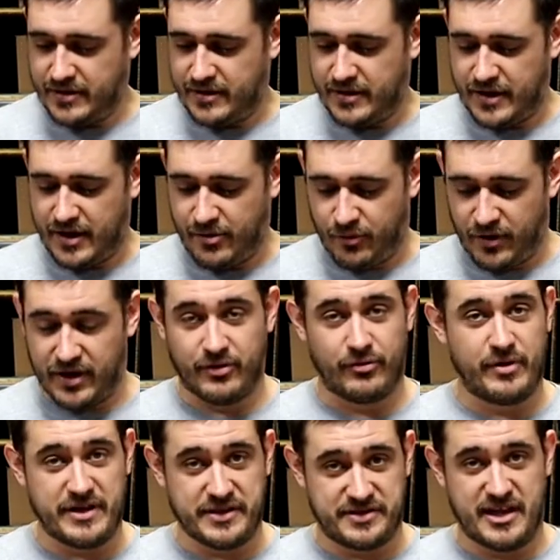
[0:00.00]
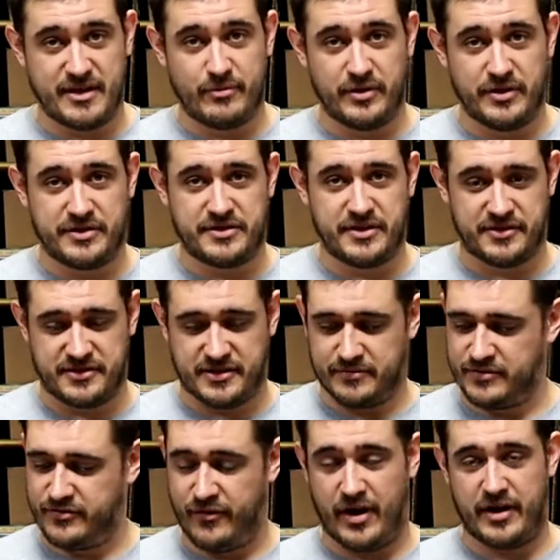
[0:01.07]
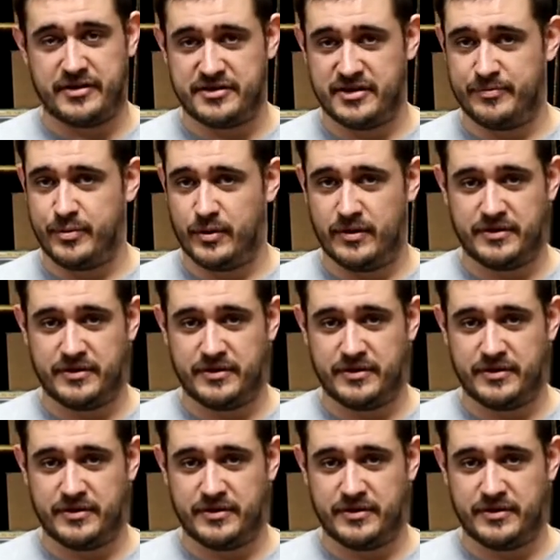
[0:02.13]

and we're going to reassemble the system. It's very simple.